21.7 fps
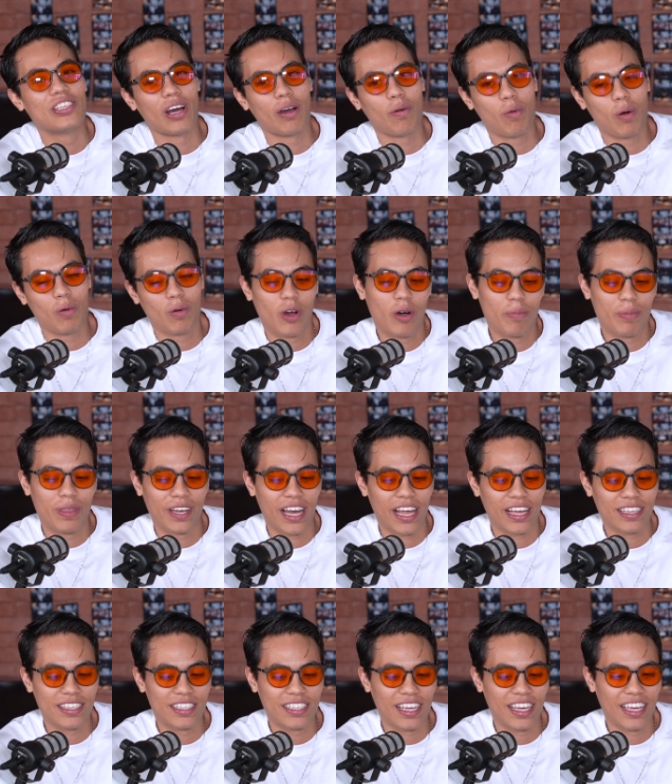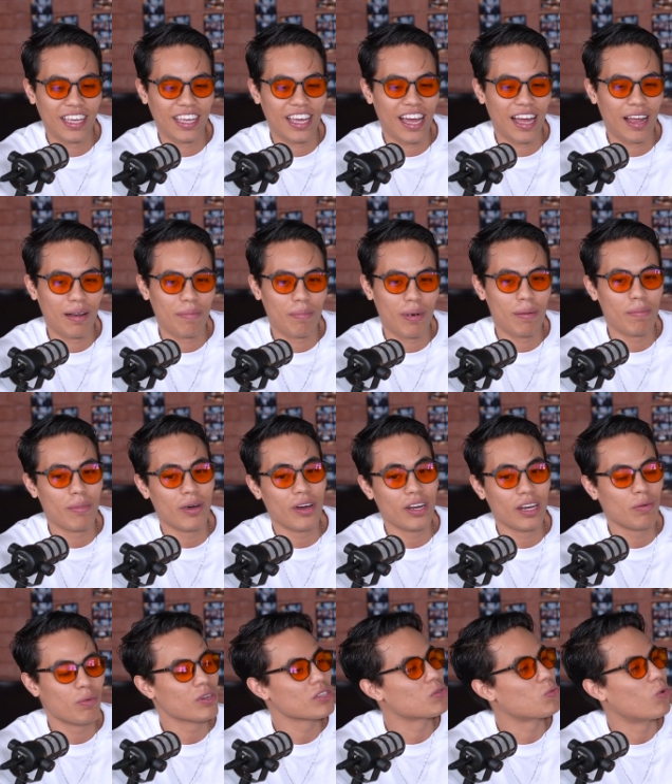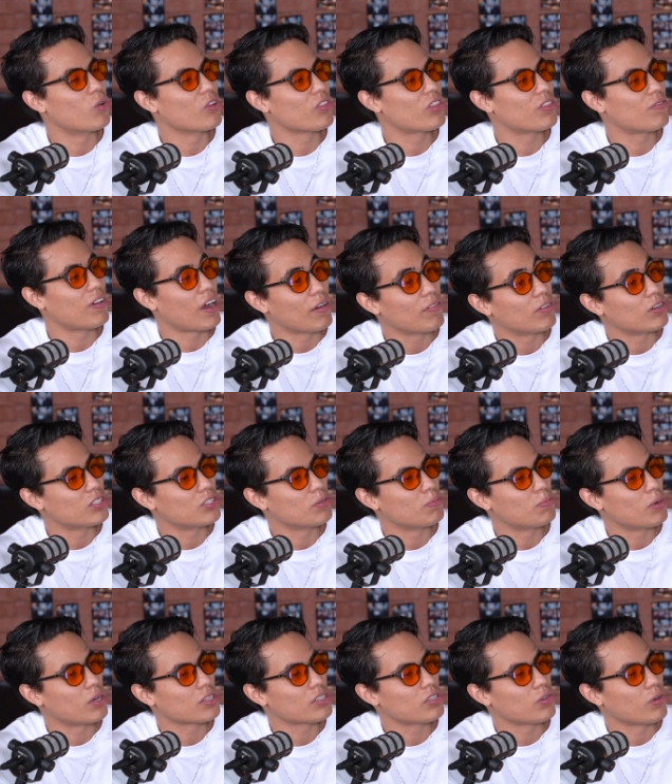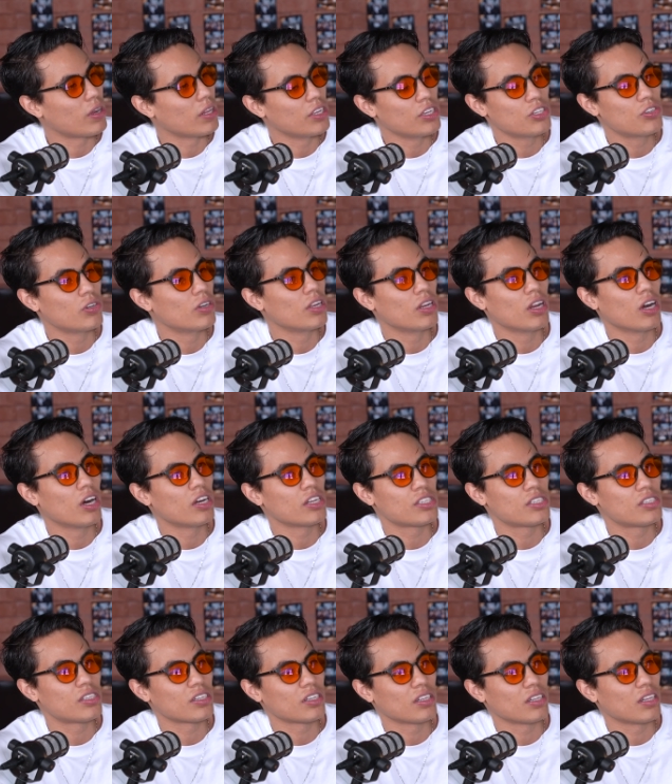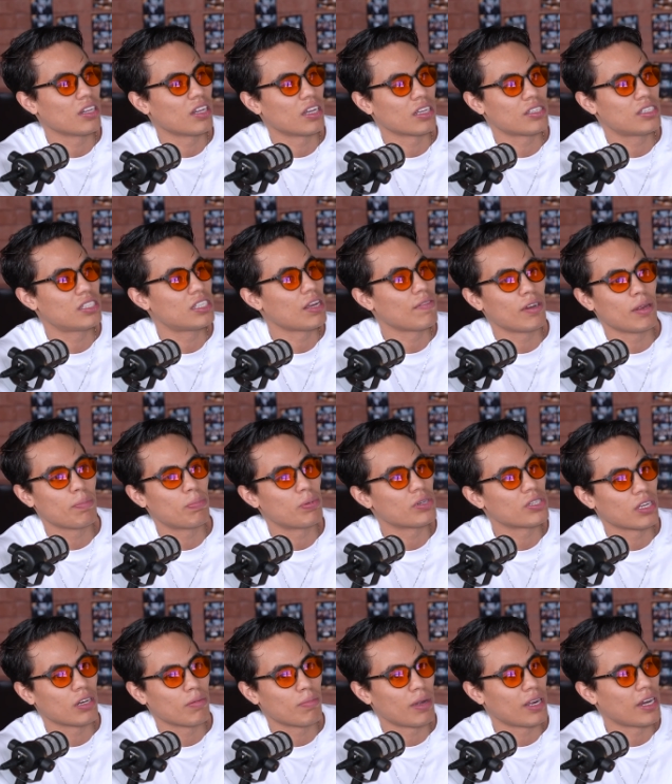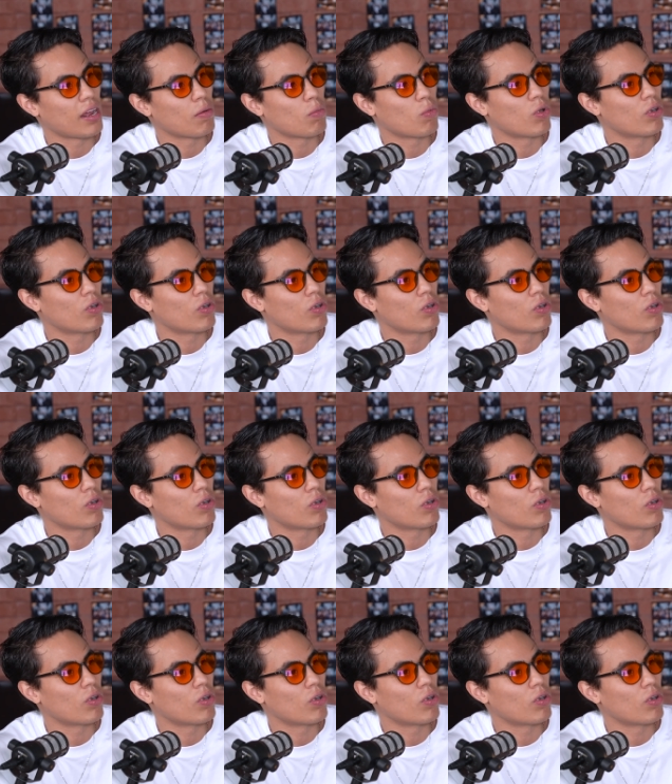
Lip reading: So I woke up the next day and my money was worth $500. So I literally lost like 70% of my net